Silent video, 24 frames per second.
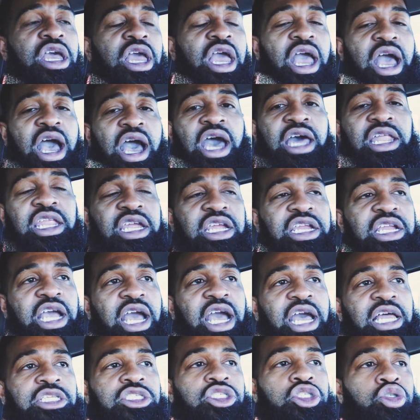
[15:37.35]
and how they
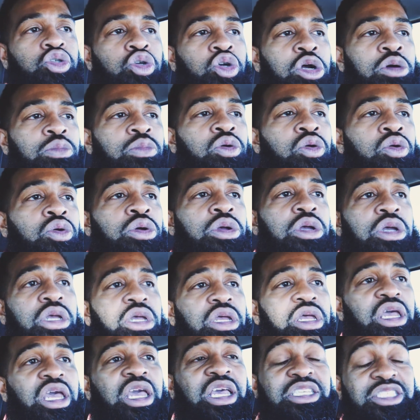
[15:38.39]
got in trouble
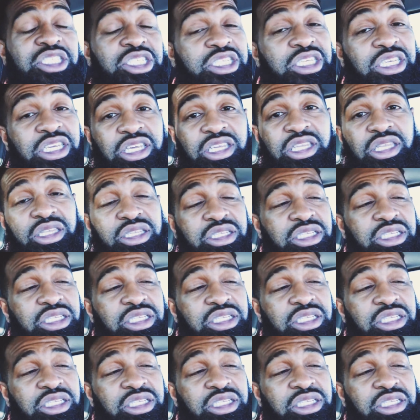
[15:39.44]
and shit.